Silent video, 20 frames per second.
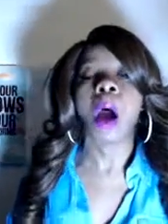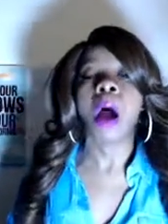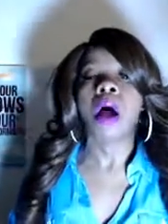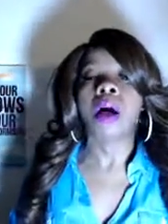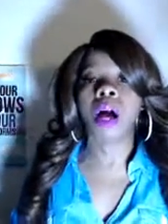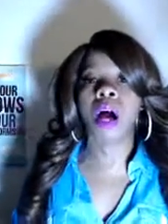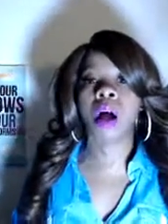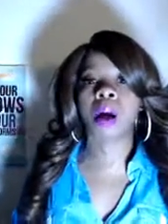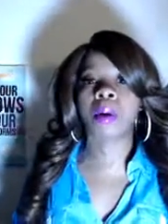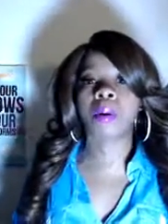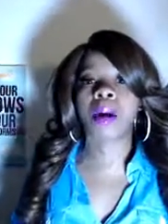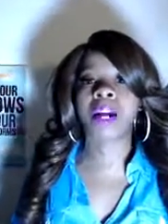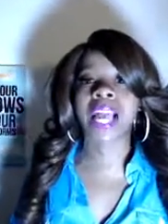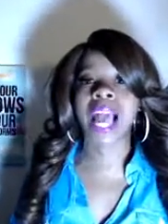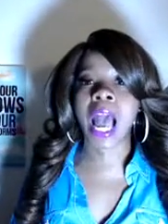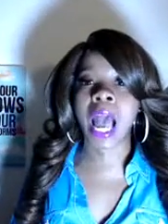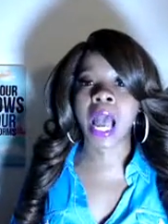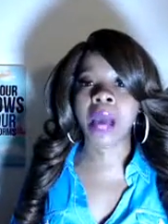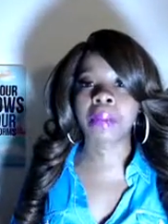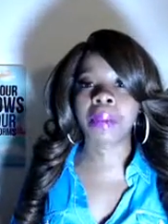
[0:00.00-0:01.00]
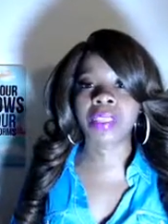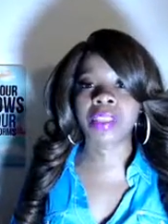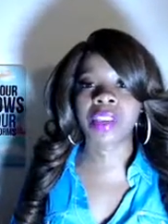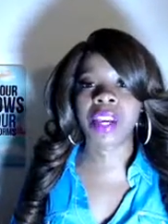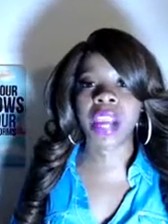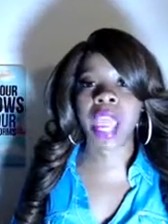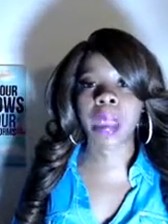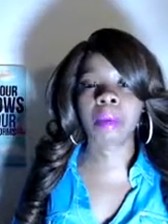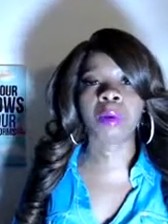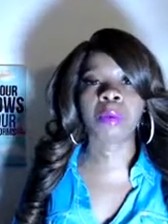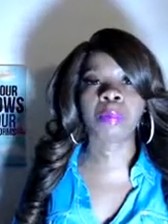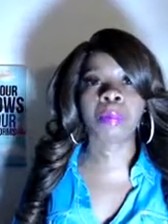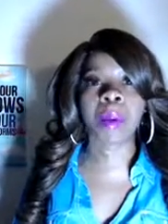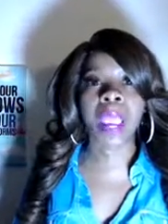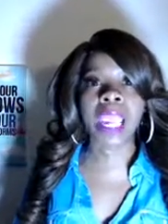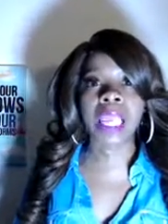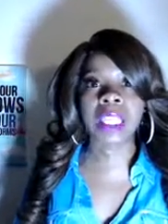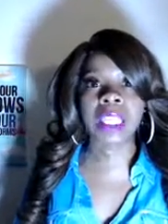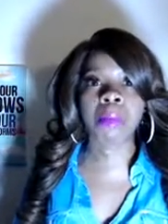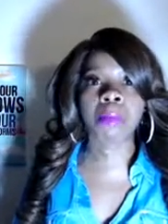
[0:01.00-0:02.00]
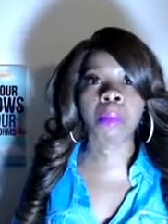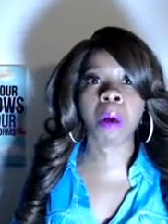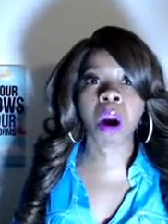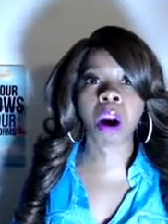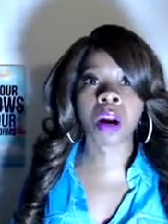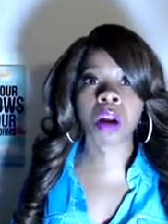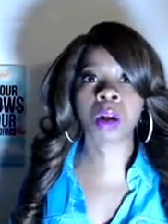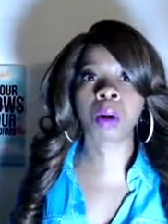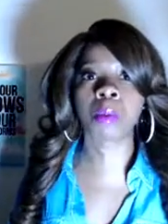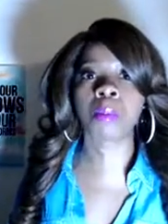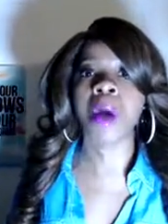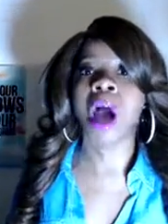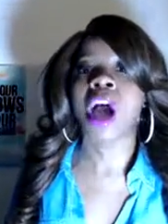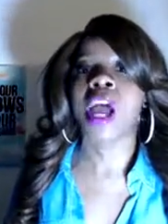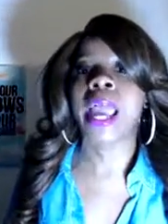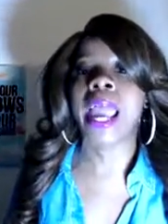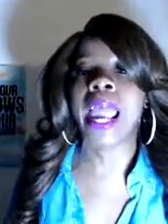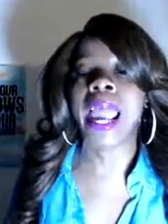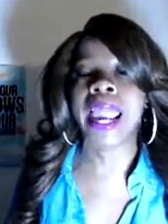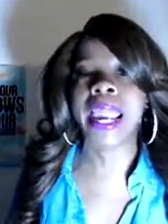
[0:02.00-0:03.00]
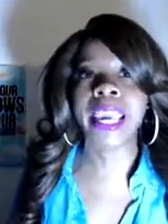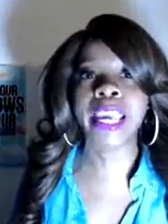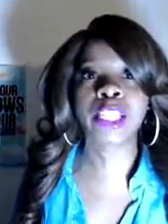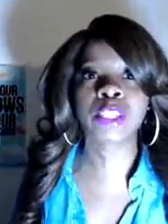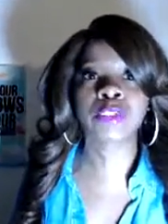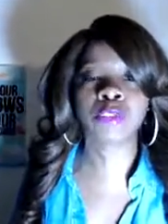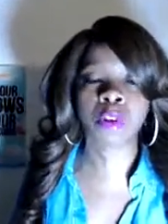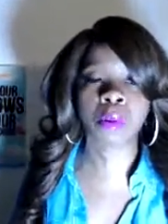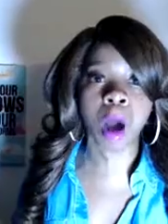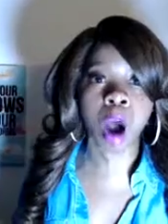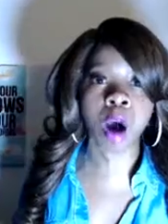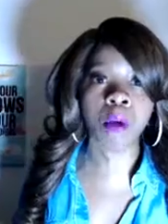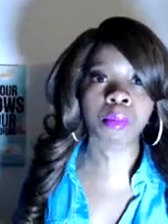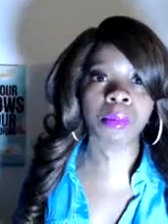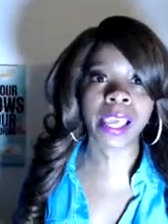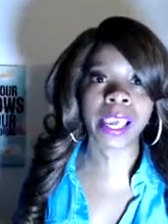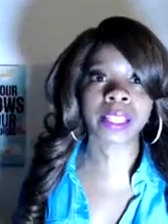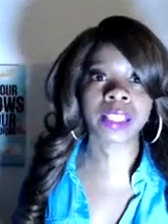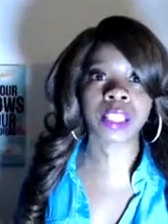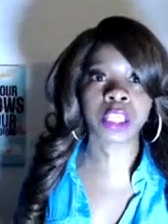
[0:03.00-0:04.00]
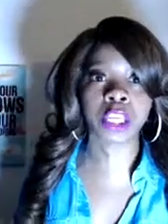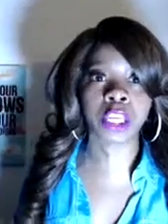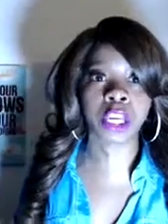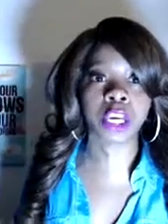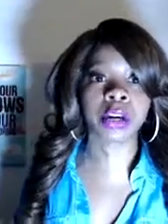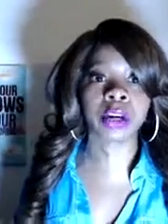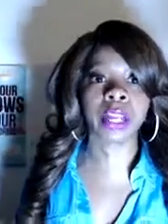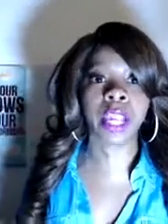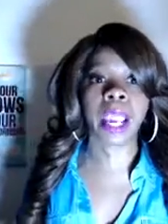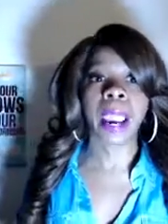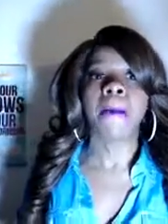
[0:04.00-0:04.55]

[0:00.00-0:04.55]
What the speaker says: a guy by the name of Bailey Markham, and he's from Homeland Security.